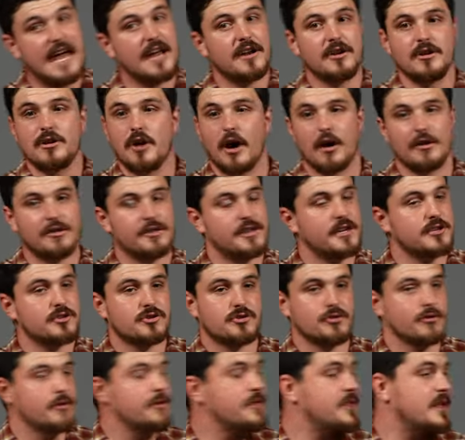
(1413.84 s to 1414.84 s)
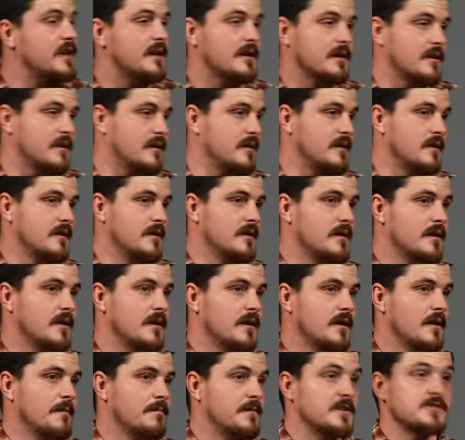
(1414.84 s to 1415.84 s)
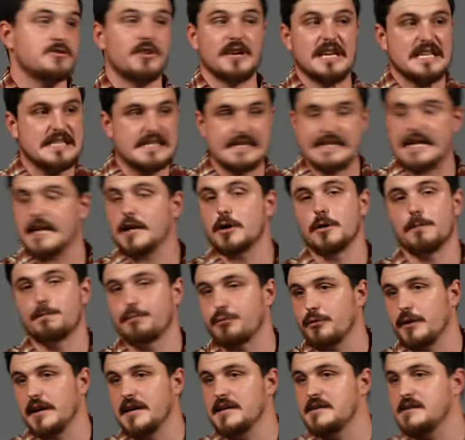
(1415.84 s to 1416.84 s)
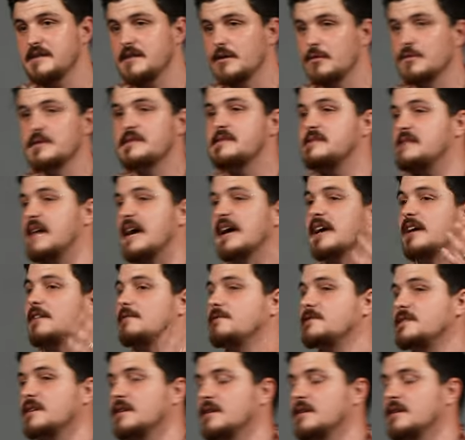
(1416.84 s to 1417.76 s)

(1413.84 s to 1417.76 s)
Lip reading: and not the true thing. There's not a single priest that was saved